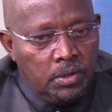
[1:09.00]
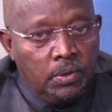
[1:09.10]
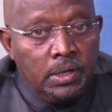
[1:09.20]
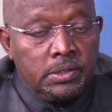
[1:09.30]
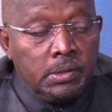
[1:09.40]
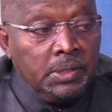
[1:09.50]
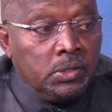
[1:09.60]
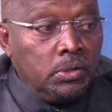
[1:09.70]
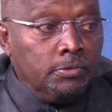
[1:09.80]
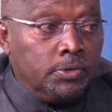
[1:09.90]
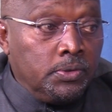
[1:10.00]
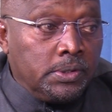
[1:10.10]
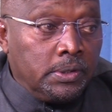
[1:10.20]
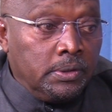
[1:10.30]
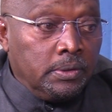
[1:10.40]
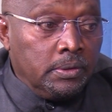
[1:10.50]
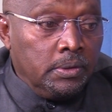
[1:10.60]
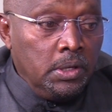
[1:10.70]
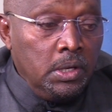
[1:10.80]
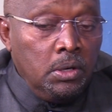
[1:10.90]
Well, it's a bit confusing.
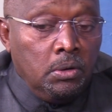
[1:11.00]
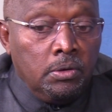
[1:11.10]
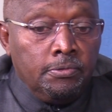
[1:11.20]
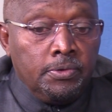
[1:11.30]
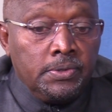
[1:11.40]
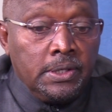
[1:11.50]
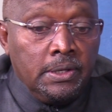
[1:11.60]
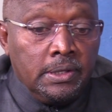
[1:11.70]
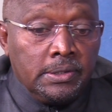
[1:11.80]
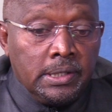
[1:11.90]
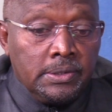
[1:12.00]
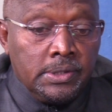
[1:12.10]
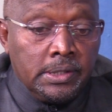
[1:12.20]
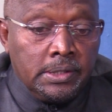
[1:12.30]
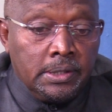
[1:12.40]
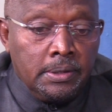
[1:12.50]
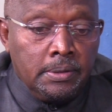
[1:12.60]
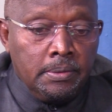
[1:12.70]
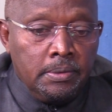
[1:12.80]
Confusing in the sense that